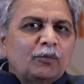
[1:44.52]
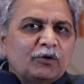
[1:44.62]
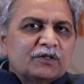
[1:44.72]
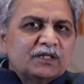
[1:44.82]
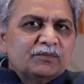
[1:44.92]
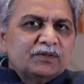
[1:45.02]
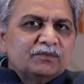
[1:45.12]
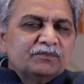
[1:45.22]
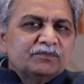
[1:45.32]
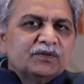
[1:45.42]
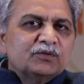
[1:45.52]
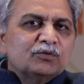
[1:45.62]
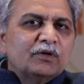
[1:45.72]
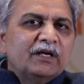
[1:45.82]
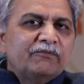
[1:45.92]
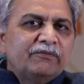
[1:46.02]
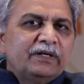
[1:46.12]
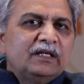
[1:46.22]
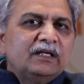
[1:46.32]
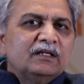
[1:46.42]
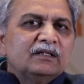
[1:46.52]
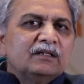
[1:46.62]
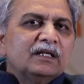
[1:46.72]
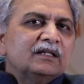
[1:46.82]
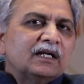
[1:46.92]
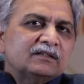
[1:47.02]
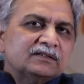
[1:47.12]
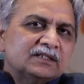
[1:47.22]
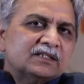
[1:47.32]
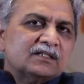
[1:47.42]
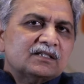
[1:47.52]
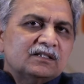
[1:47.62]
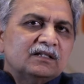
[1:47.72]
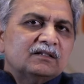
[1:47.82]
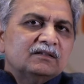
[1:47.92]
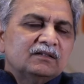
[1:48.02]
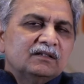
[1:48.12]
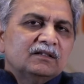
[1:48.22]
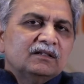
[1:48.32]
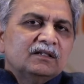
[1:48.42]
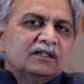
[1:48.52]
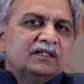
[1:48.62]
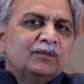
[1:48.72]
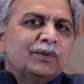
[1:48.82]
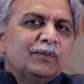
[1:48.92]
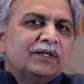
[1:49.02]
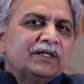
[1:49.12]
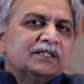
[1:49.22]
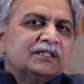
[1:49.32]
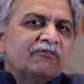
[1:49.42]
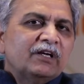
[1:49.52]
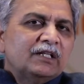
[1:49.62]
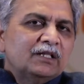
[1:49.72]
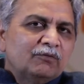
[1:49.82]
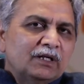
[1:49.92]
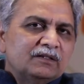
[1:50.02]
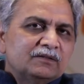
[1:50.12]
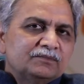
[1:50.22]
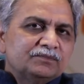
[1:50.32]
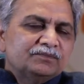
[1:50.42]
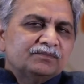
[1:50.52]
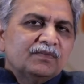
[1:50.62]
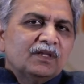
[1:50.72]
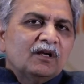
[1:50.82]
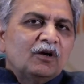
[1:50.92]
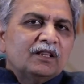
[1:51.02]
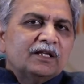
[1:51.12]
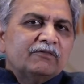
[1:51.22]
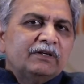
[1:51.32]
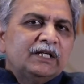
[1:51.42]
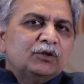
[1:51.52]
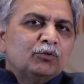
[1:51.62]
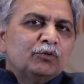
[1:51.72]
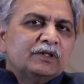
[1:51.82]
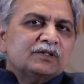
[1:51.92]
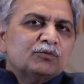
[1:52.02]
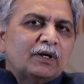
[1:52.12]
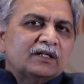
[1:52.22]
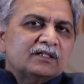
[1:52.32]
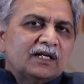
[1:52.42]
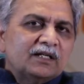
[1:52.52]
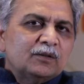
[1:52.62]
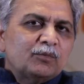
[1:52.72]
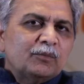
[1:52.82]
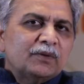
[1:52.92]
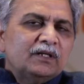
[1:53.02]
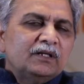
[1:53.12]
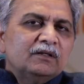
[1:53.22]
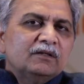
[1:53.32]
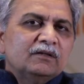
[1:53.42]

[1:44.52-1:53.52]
of concept. So everything that is discussed here is implemented somewhere in the world. All that we need to do is to understand it properly,